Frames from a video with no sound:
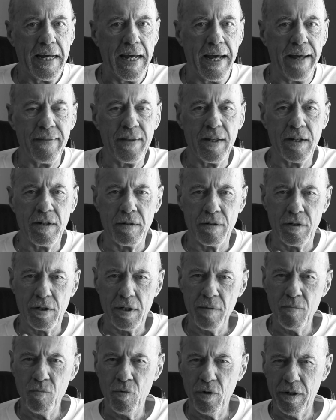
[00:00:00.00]
And then
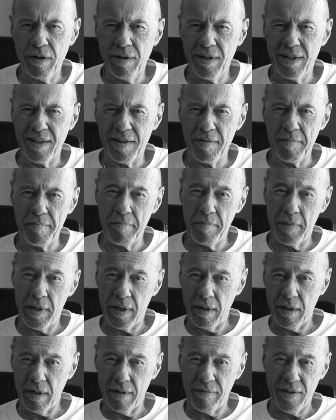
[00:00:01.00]
somewhere in the
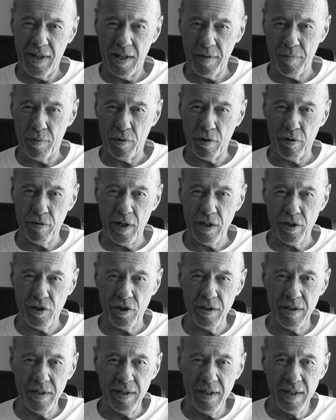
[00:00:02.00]
middle of that
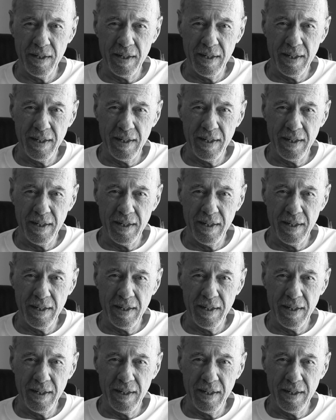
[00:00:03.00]
progression,